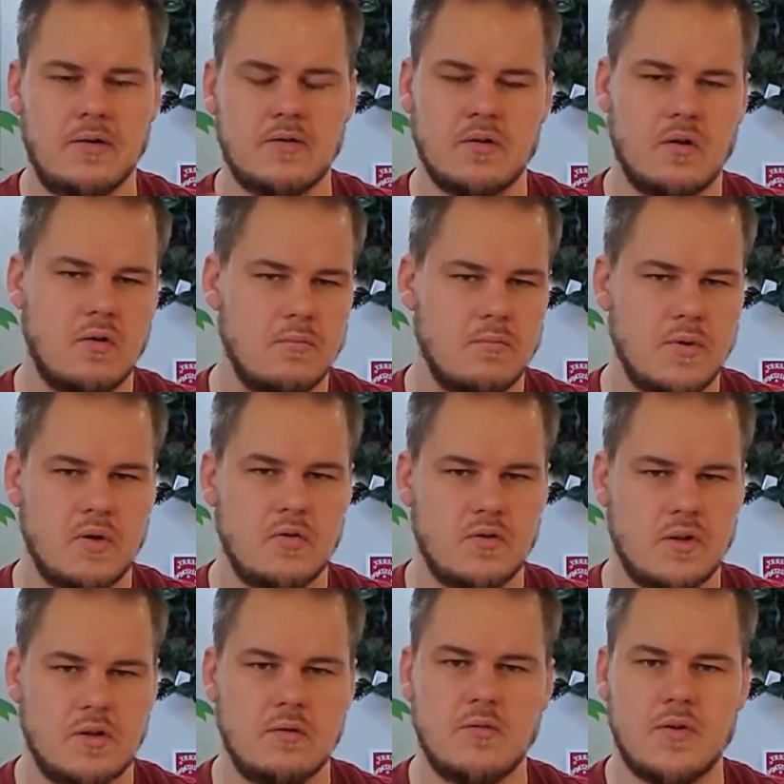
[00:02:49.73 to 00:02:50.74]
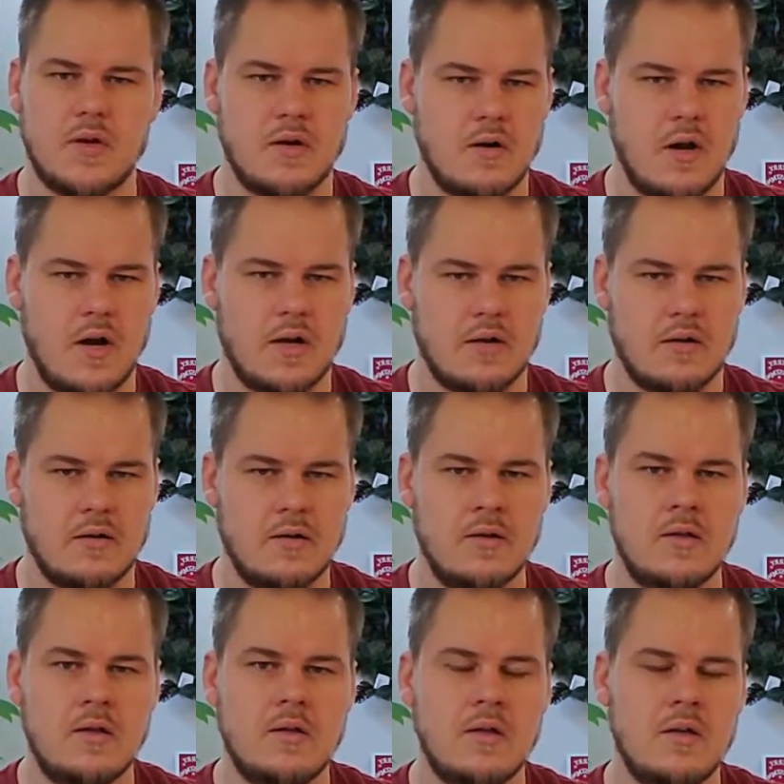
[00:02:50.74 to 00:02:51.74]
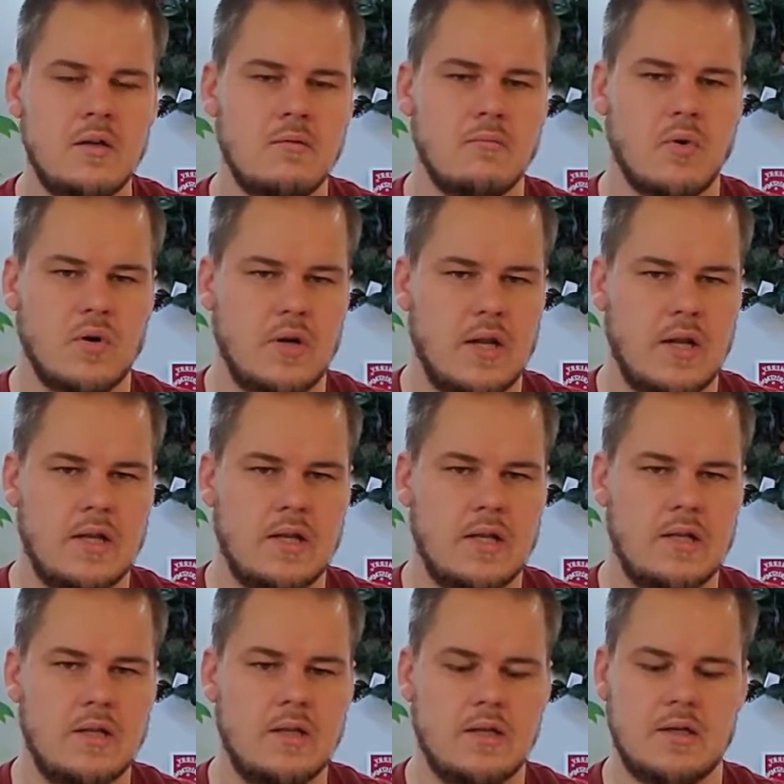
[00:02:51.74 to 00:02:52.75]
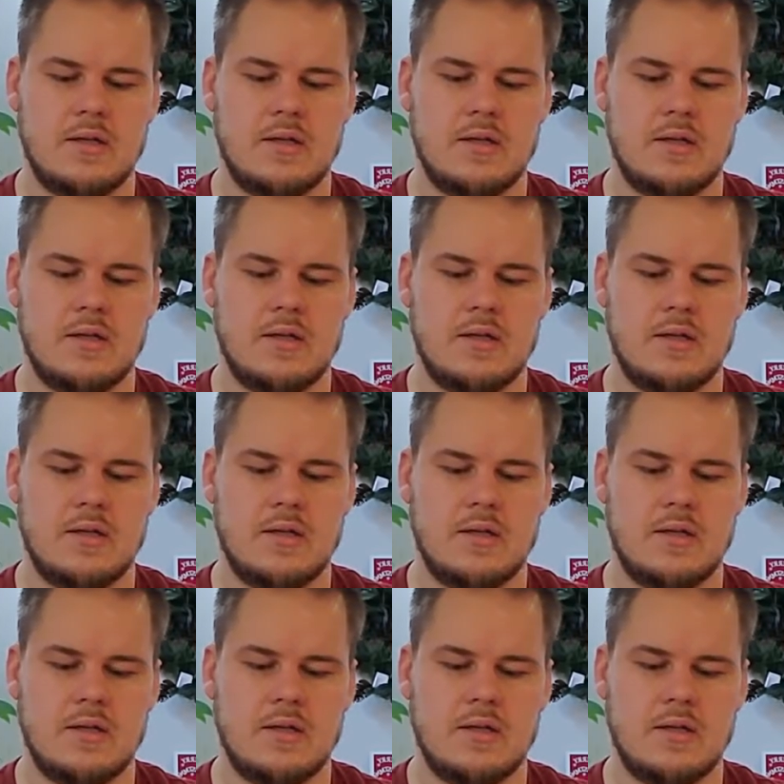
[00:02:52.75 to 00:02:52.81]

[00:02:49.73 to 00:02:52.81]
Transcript: so I'll be using terracotta, more than likely.